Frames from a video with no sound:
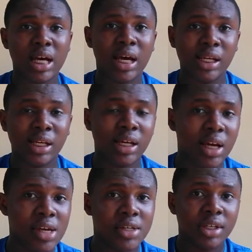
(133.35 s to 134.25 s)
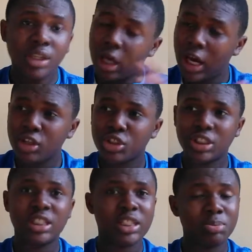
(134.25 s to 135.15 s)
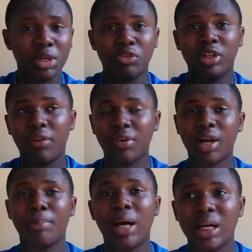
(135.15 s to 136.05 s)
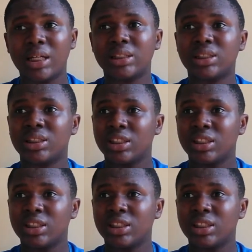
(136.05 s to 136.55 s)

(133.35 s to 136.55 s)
And since it's meant for the African market,